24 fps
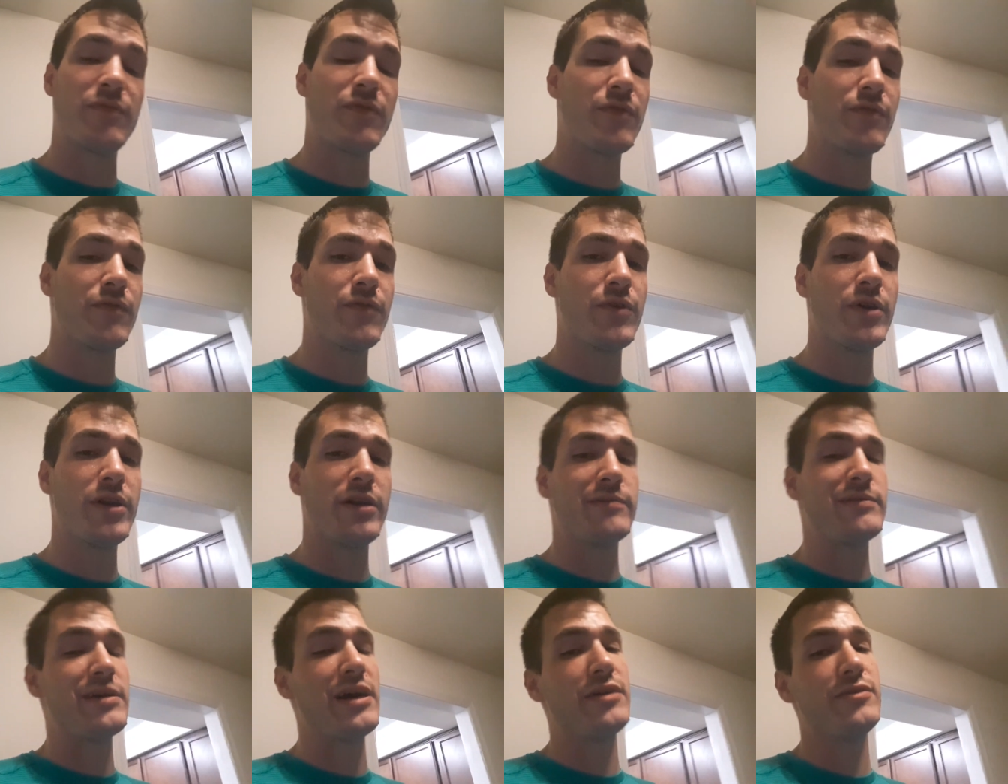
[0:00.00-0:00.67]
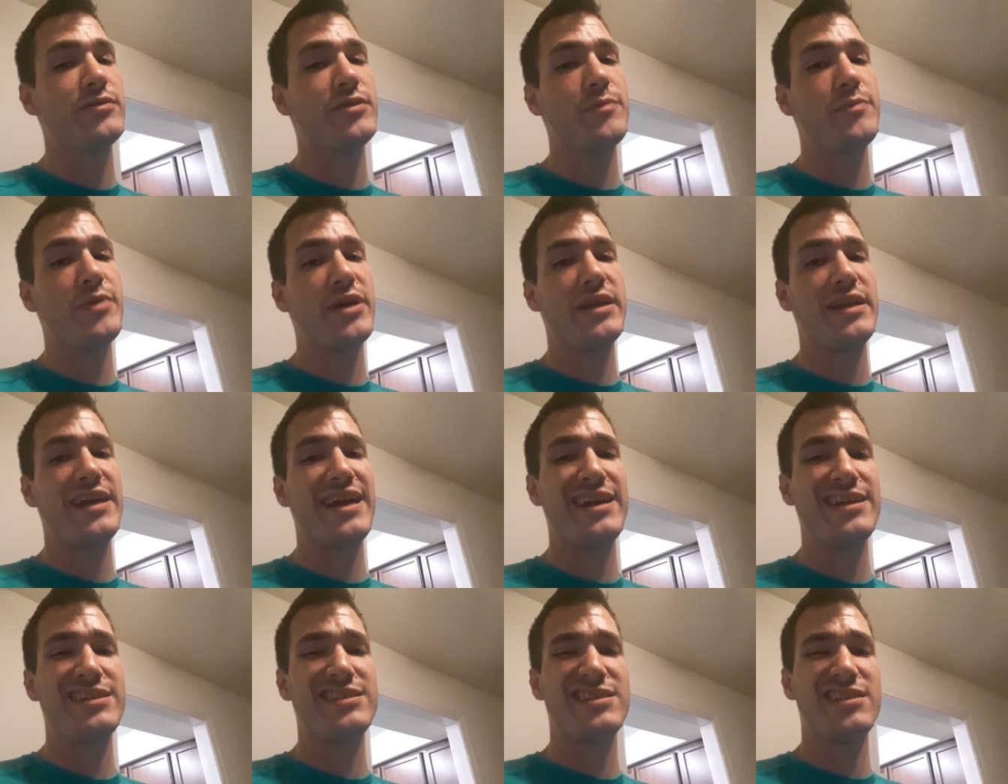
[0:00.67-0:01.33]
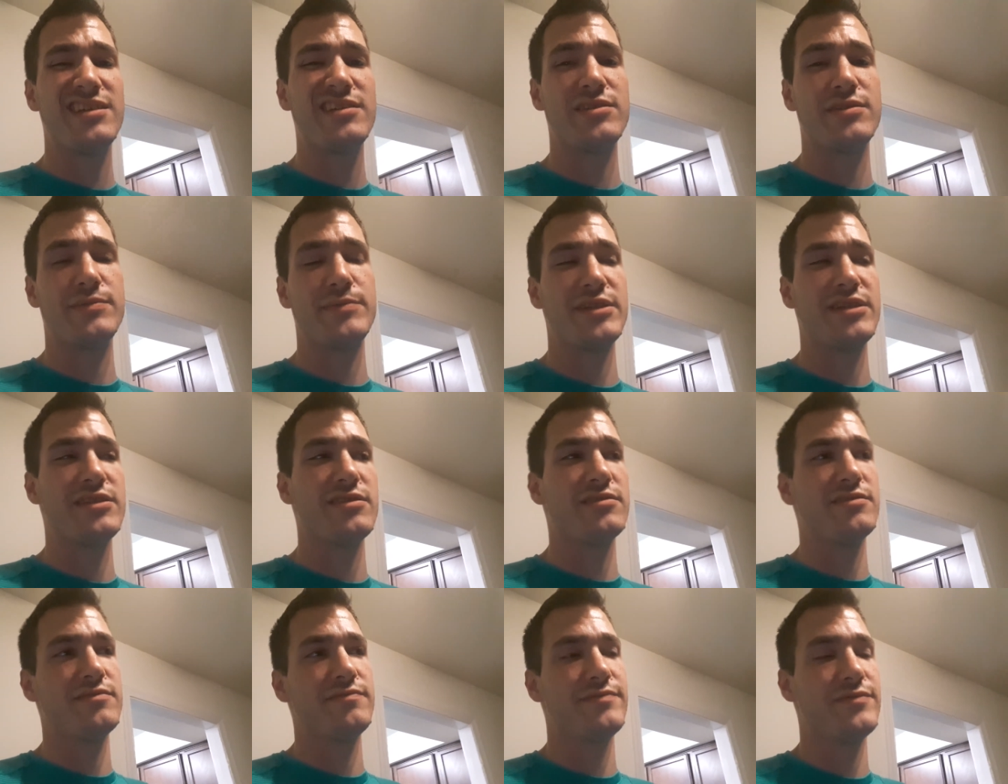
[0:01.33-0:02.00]
for free. I only paid eight cents
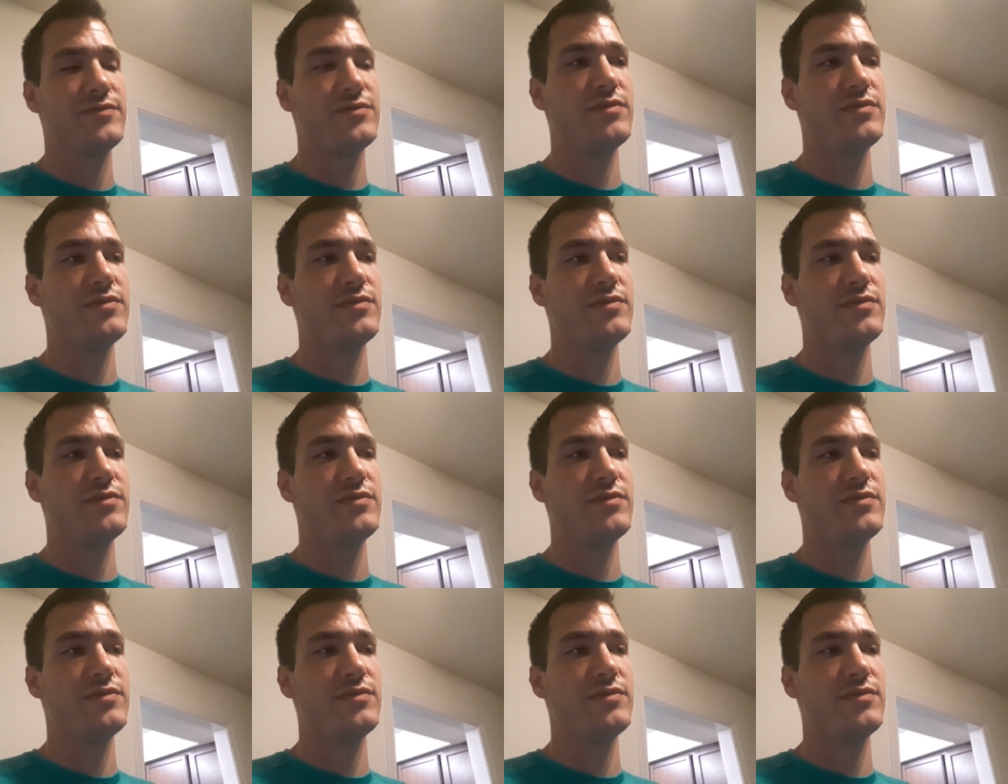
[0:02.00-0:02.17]
because